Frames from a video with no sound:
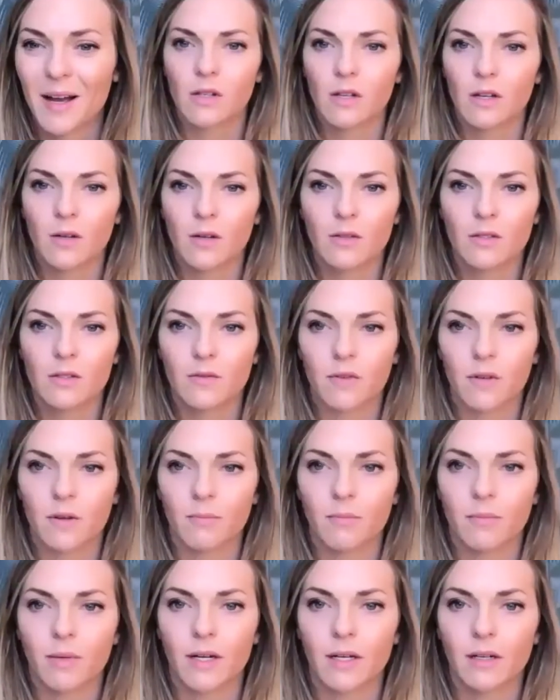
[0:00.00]
loads of
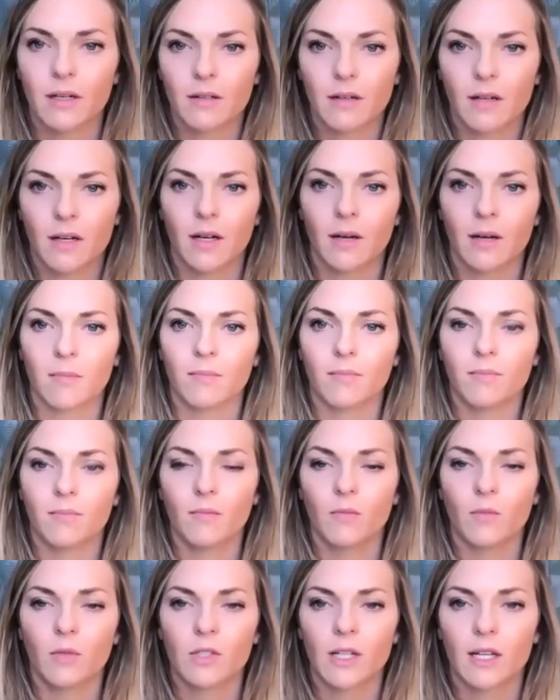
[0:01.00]
them, but
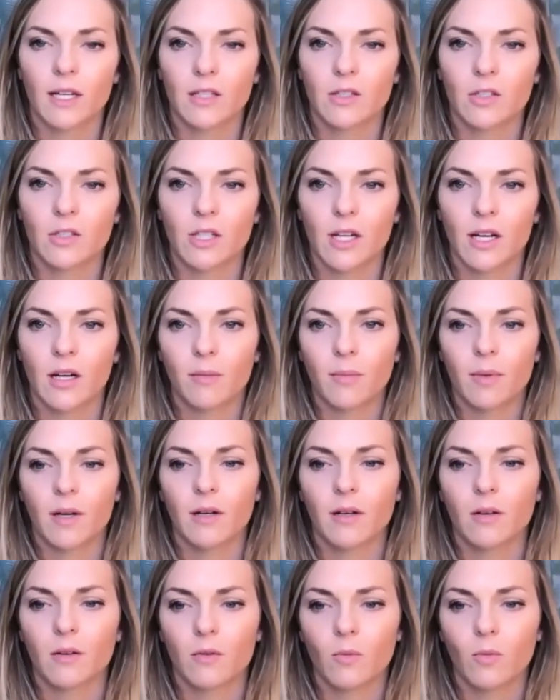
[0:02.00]
which I can share,
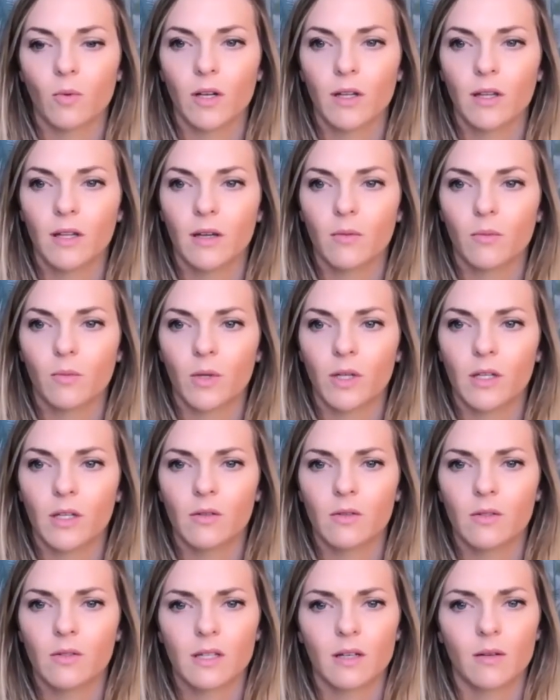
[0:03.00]
but one that we
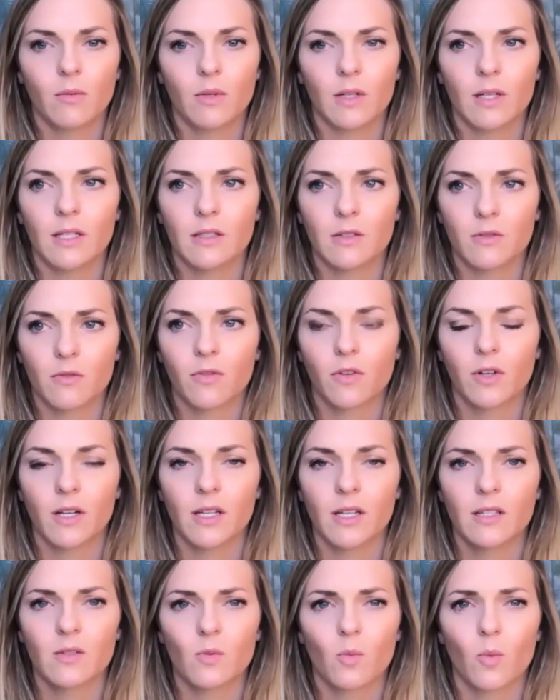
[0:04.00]
use that is
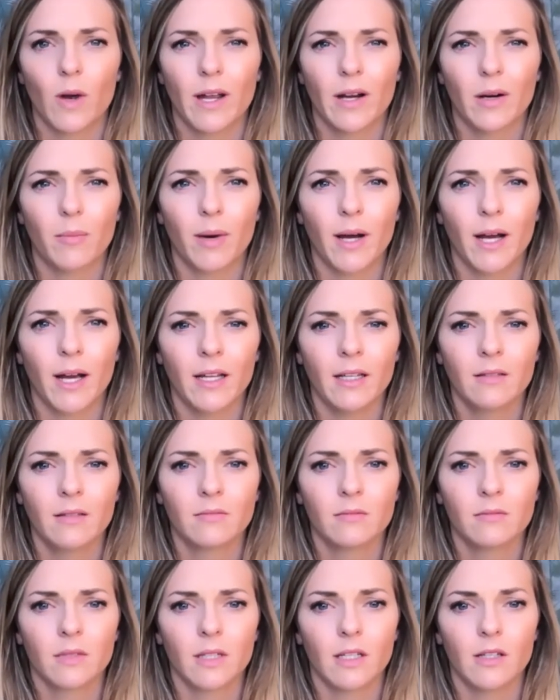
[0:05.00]
free is Whereby.
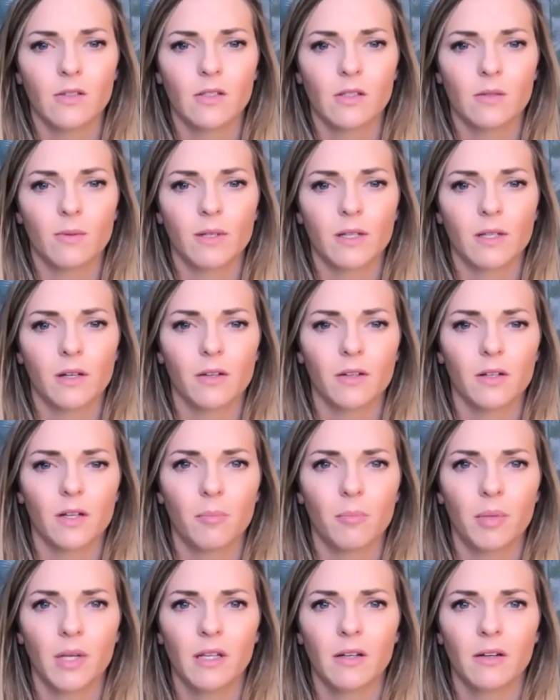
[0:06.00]
It used to be called
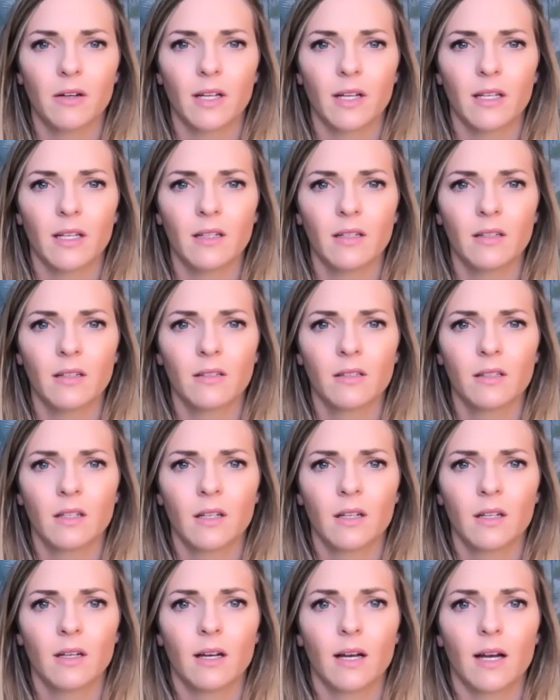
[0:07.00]
Appear In,
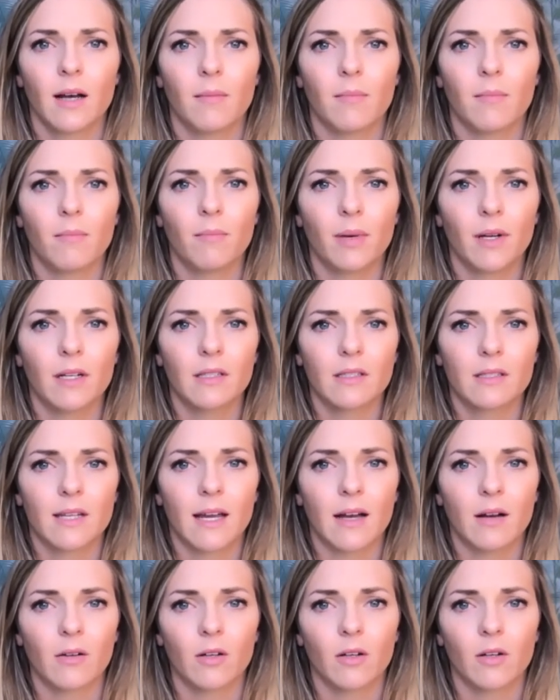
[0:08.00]
but it's
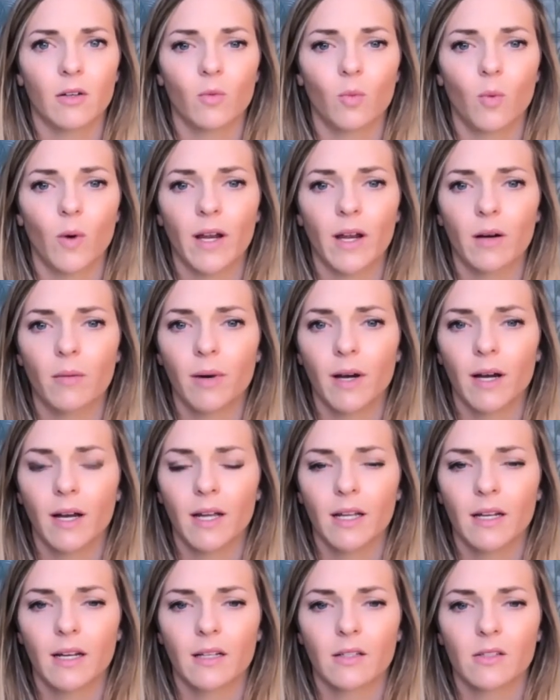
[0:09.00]
now called Whereby,
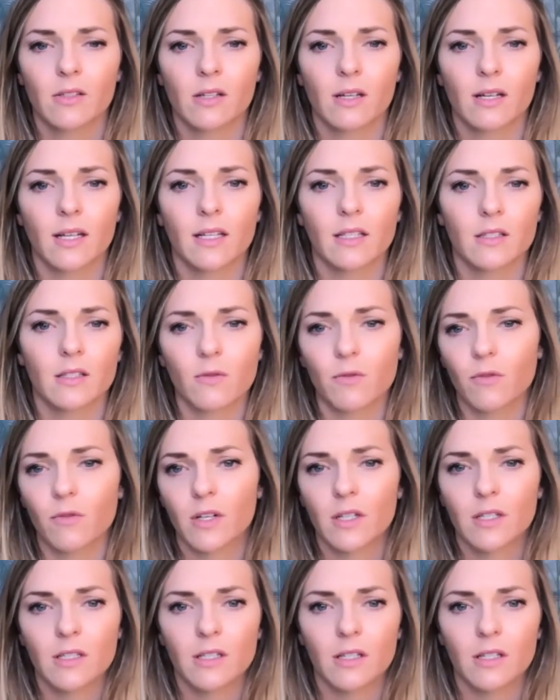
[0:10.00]
and actually it's
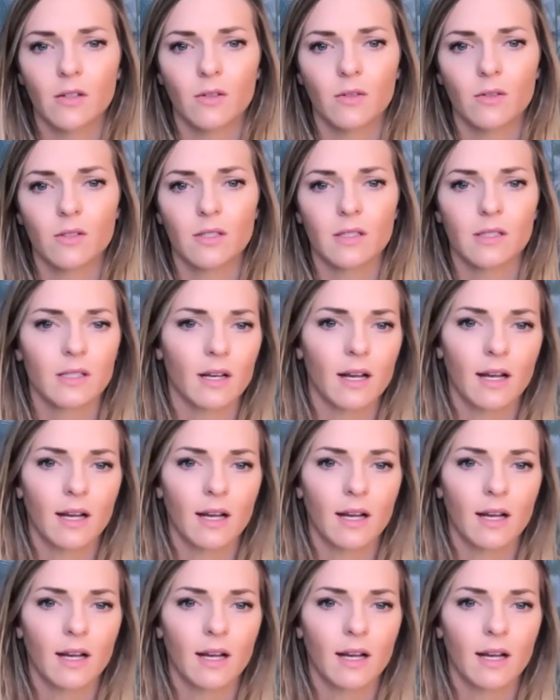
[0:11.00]
free to use. It's